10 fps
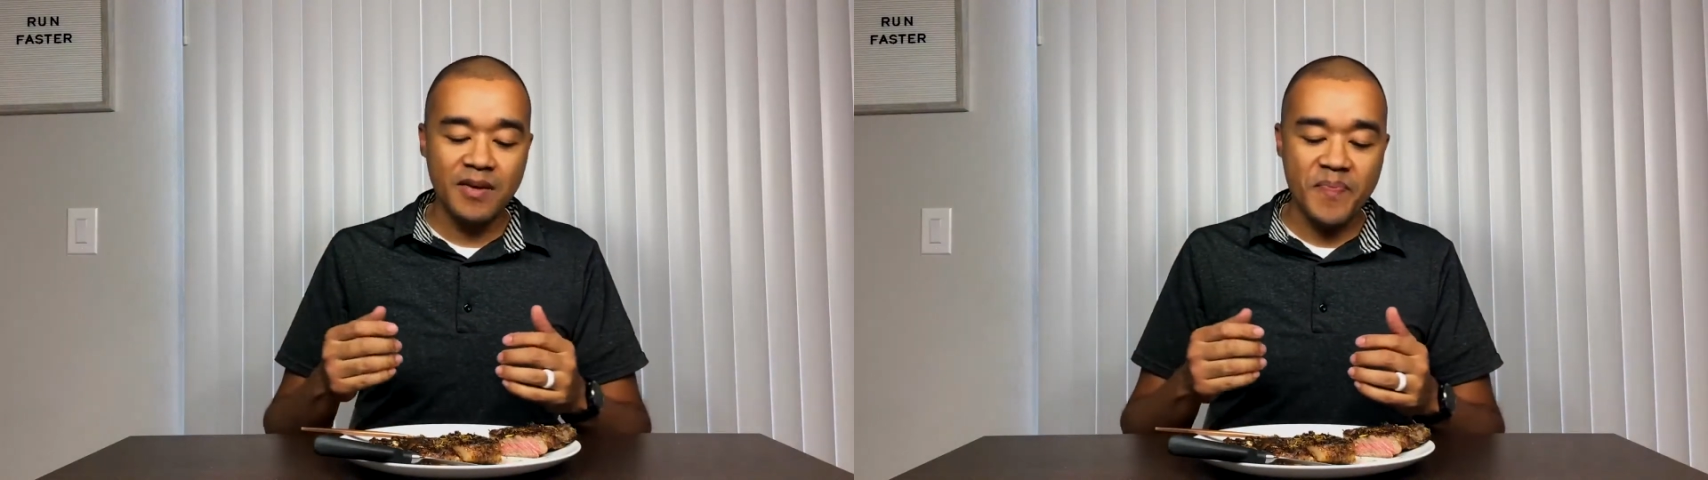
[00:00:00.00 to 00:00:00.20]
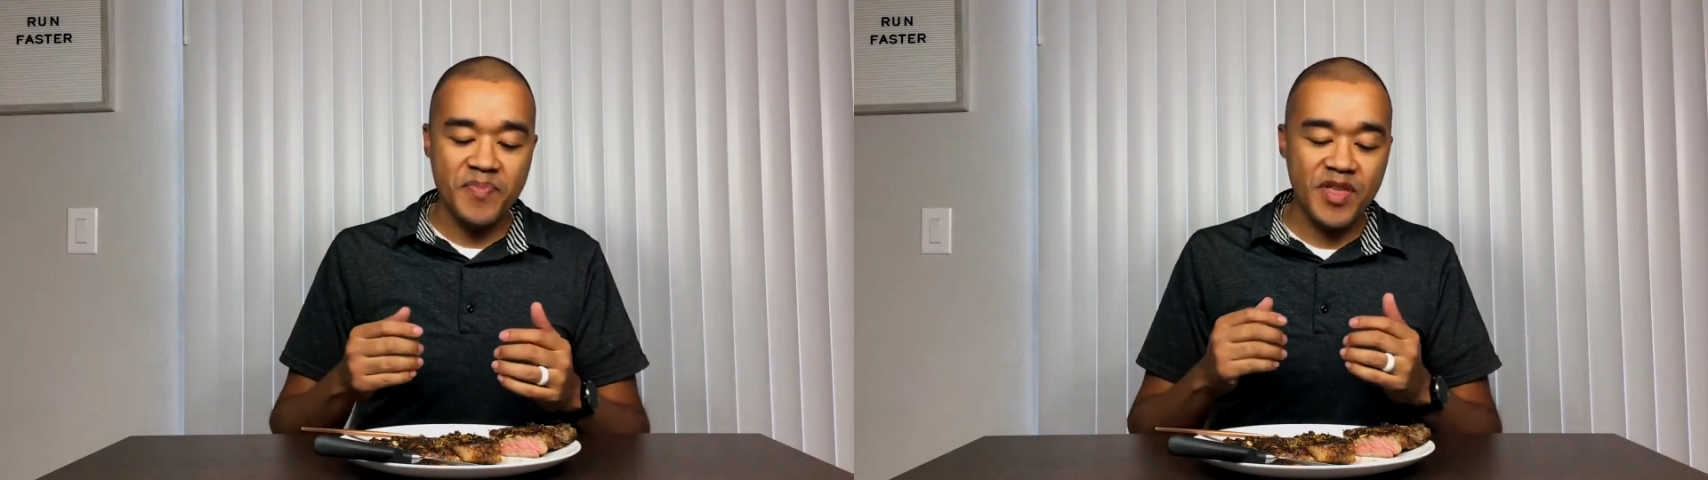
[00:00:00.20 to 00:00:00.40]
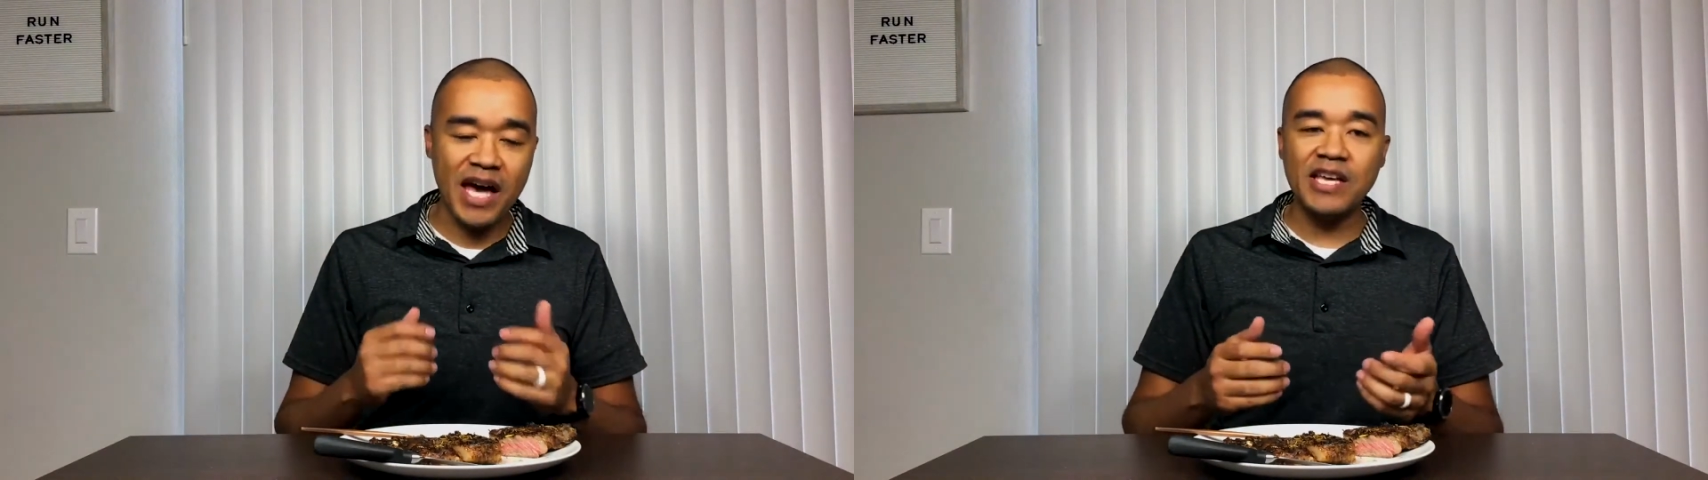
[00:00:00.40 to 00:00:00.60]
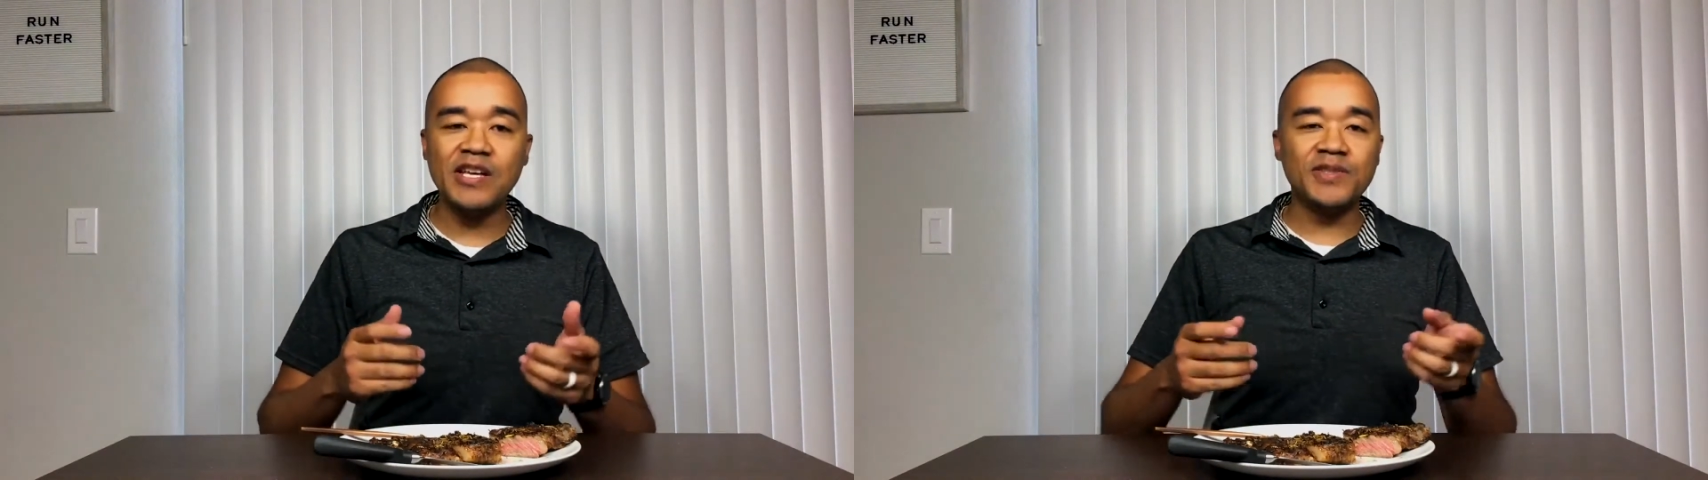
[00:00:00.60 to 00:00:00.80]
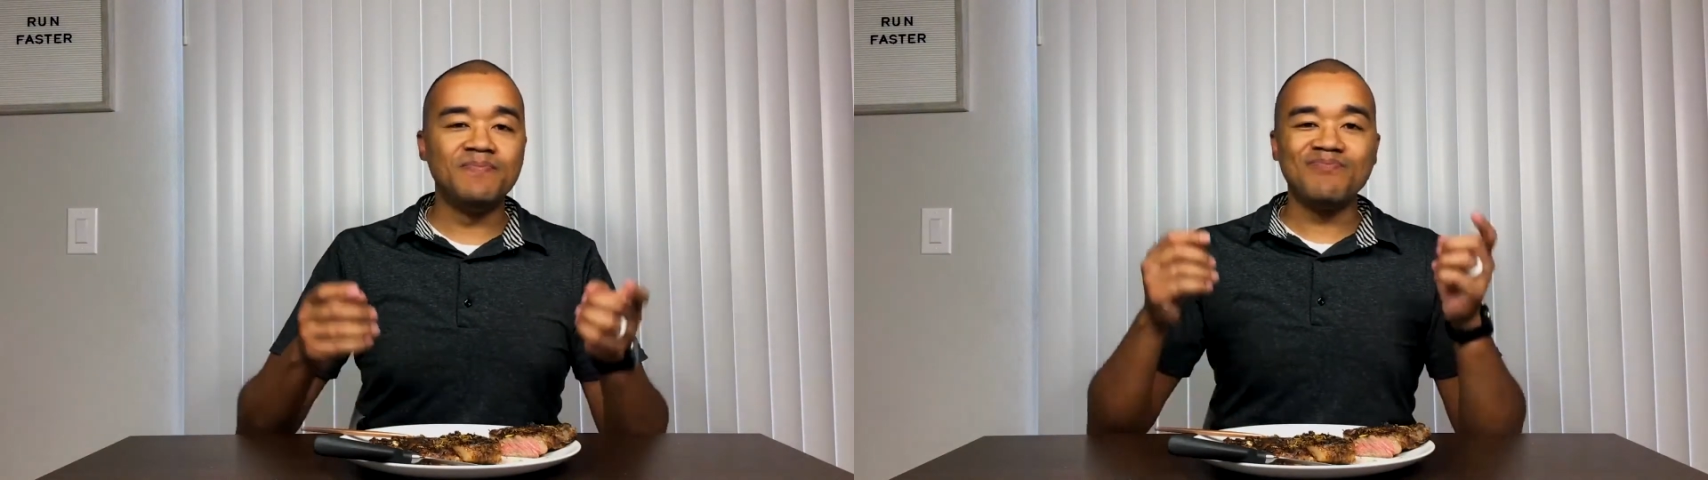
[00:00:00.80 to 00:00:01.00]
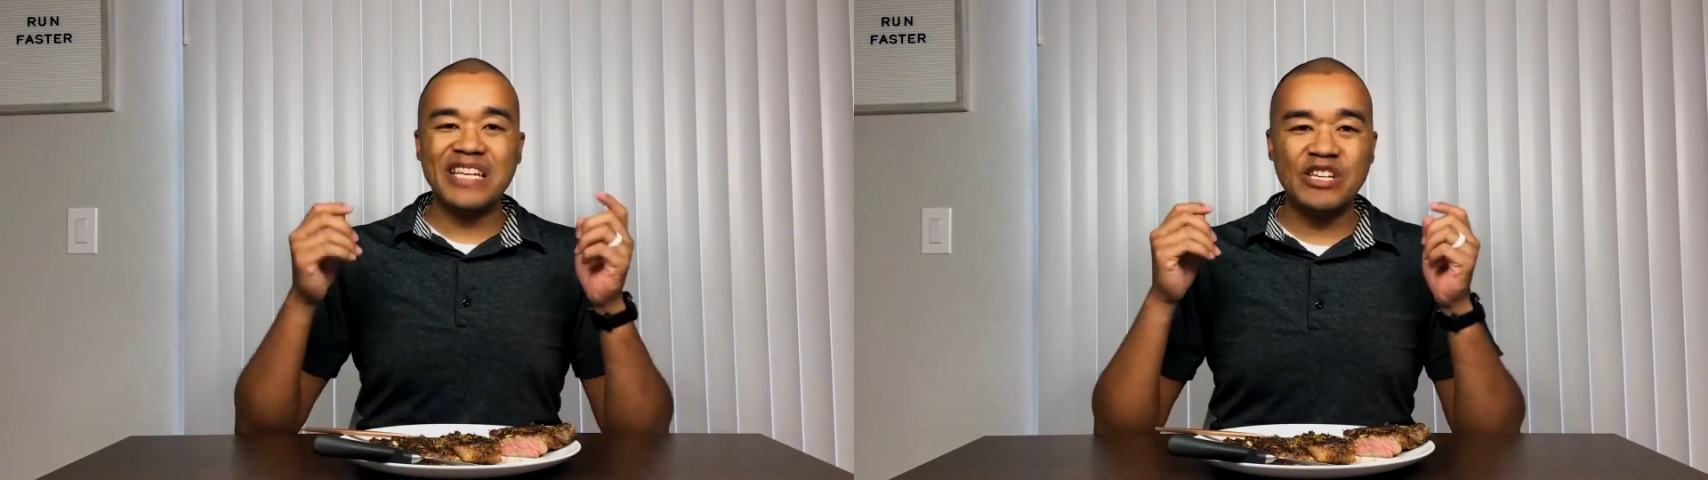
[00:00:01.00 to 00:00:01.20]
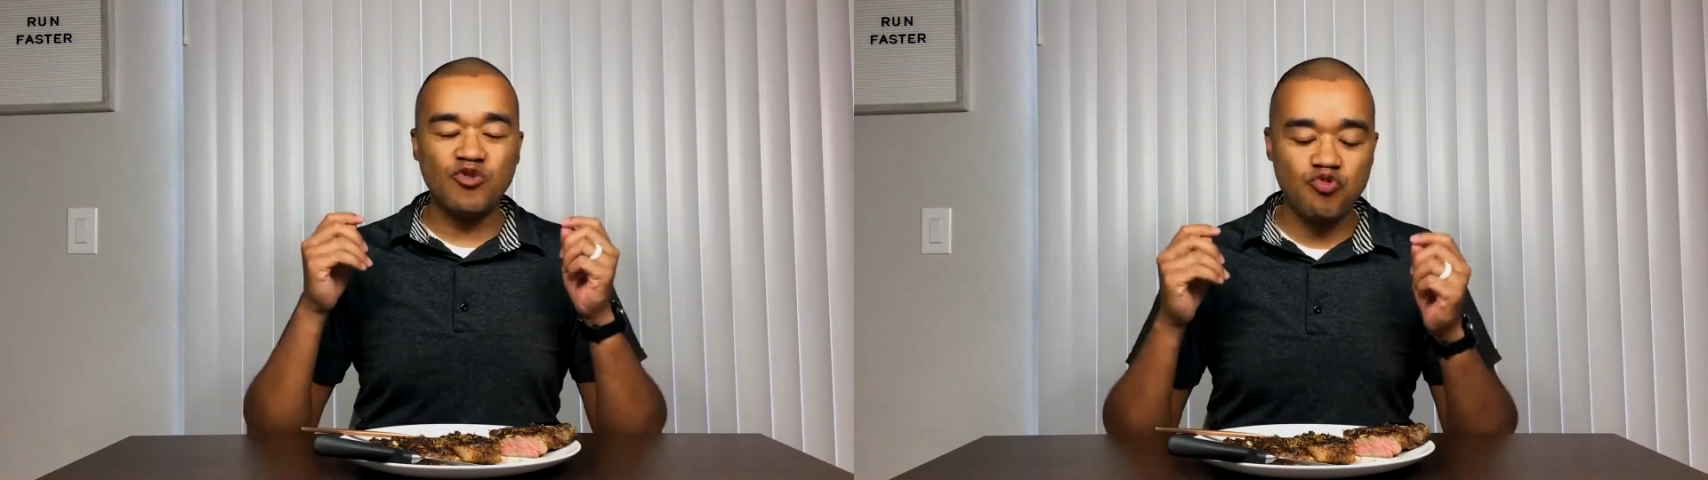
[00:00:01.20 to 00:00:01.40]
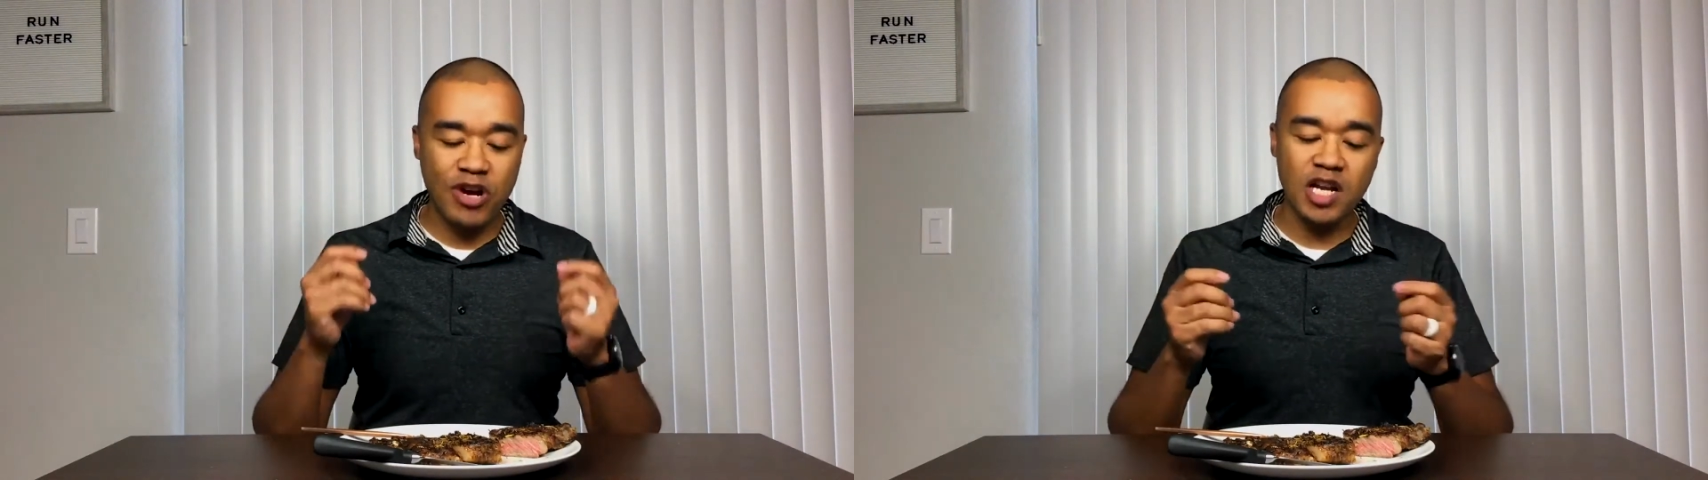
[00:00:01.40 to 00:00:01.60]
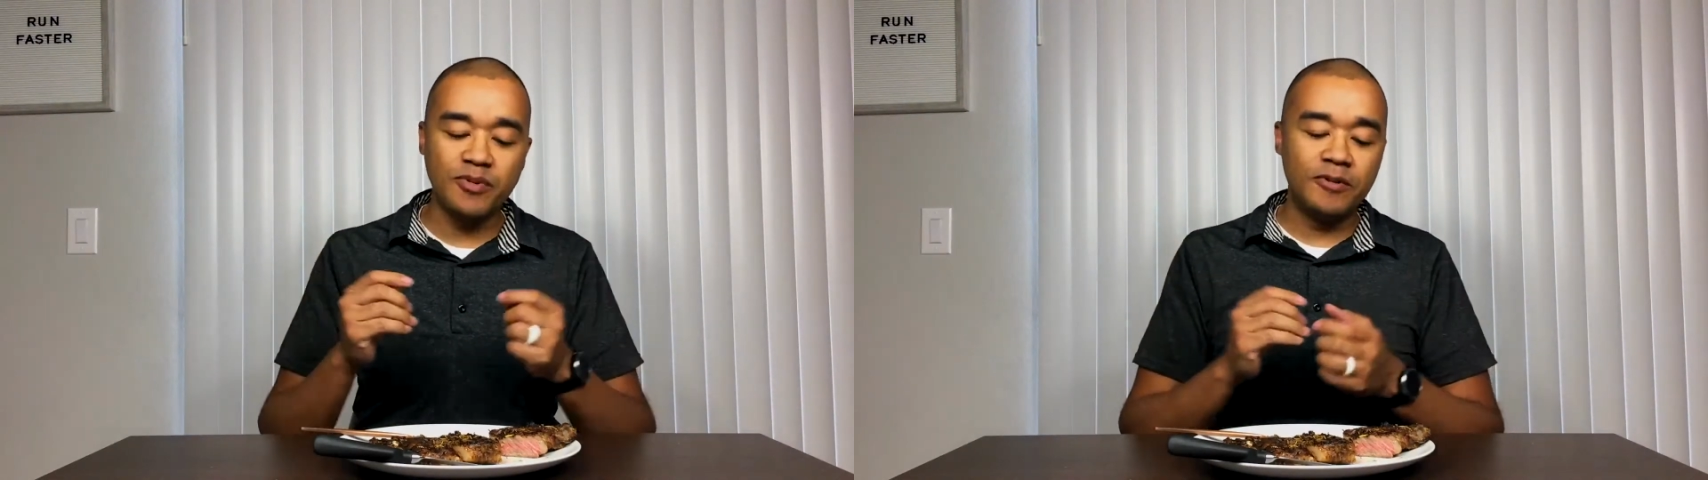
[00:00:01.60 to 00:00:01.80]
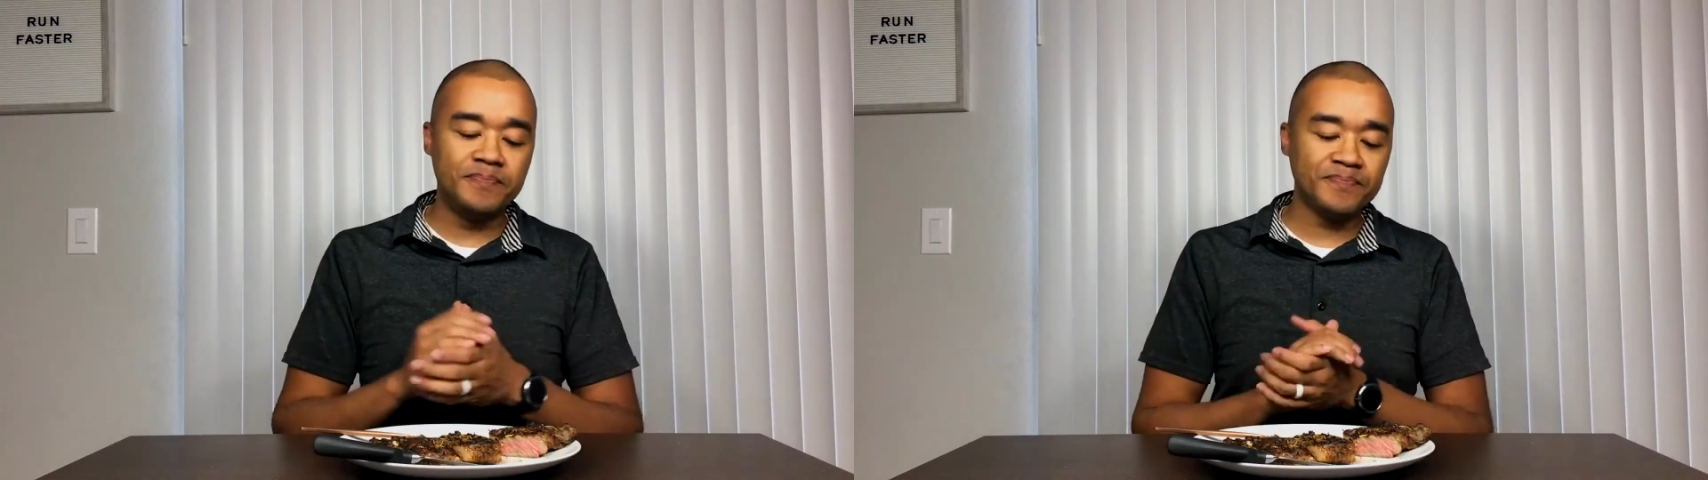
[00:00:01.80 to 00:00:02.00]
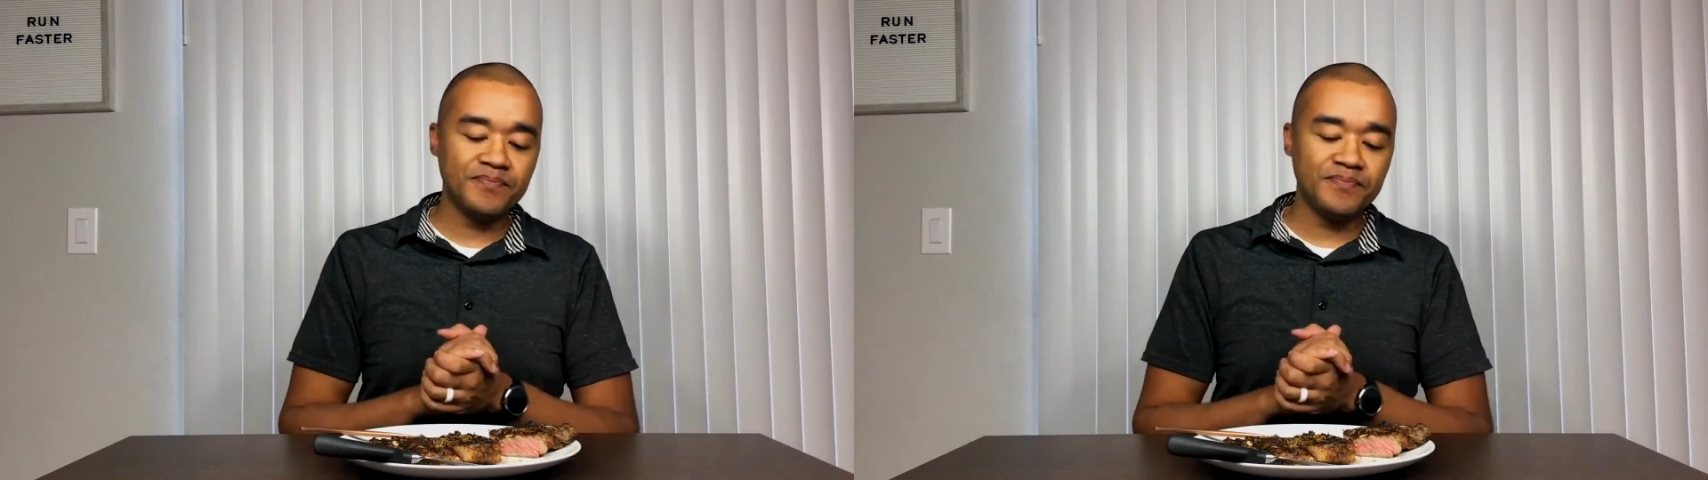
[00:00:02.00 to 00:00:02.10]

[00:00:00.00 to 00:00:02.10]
That is incredible.